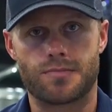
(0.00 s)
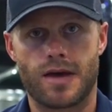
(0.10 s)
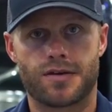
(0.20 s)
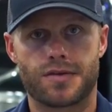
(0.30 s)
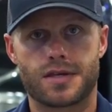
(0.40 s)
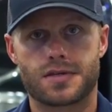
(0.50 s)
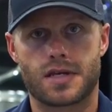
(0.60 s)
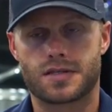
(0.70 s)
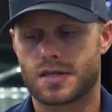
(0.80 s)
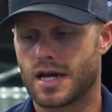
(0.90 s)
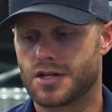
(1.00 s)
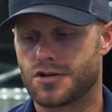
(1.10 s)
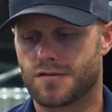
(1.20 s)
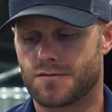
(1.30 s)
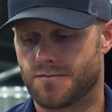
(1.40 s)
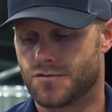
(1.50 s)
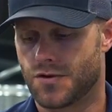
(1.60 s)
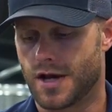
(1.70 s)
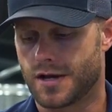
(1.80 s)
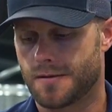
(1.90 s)
and mount this inside your
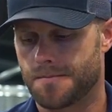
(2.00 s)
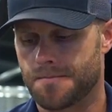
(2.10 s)
truck.